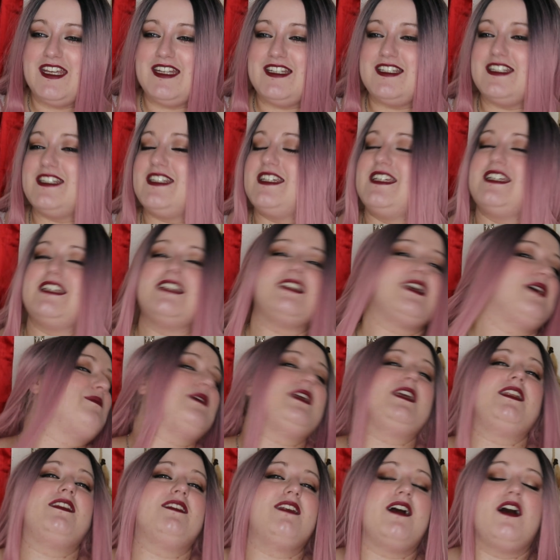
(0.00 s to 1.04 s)
did it I
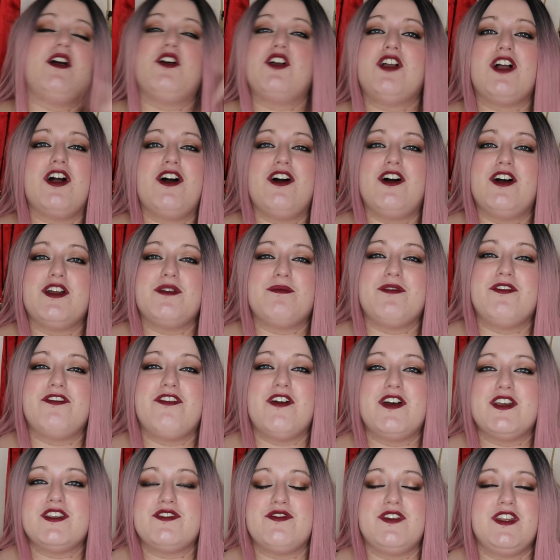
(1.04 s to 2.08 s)
mean I'll card the
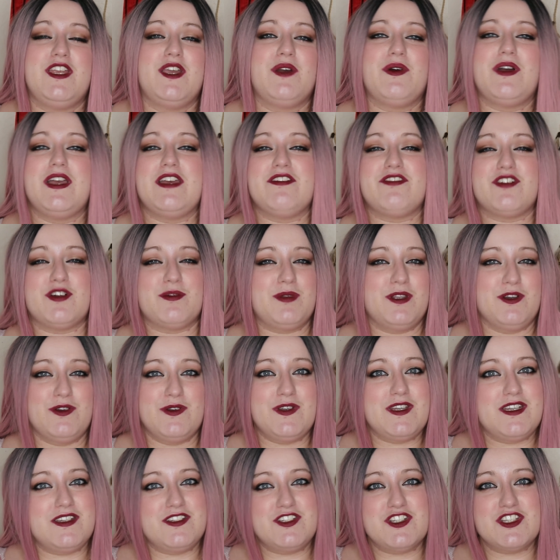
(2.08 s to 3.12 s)
first video I ever
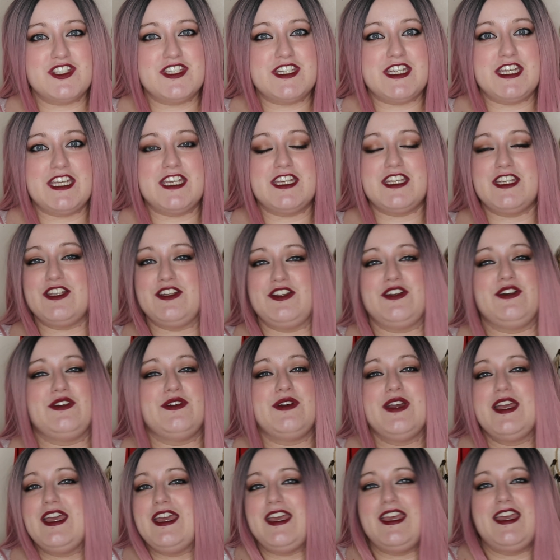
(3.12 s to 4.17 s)
uploaded just here you know
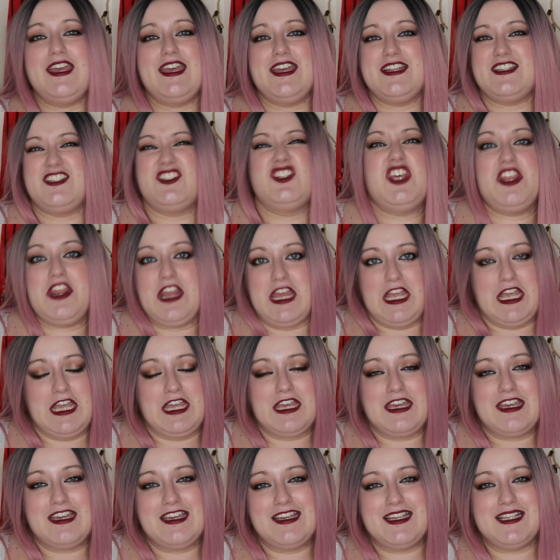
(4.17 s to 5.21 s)
it's nothing
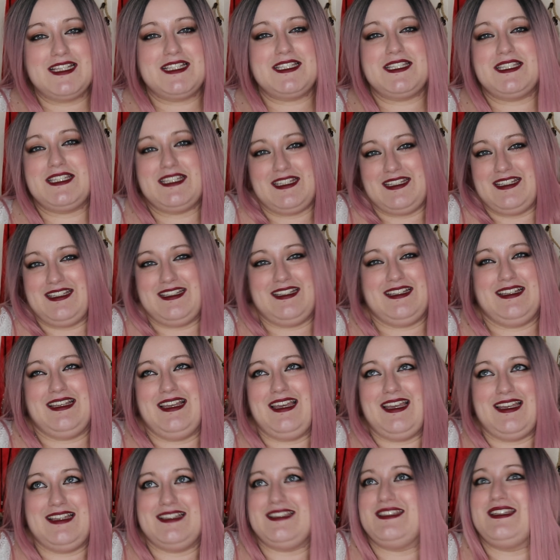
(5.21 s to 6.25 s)
it's
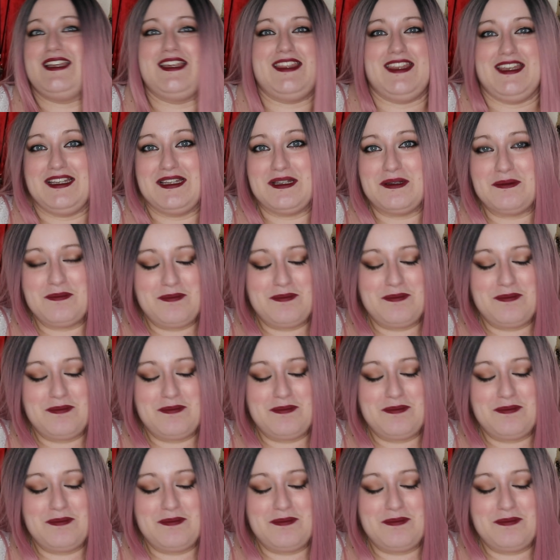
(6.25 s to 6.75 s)
it's nothing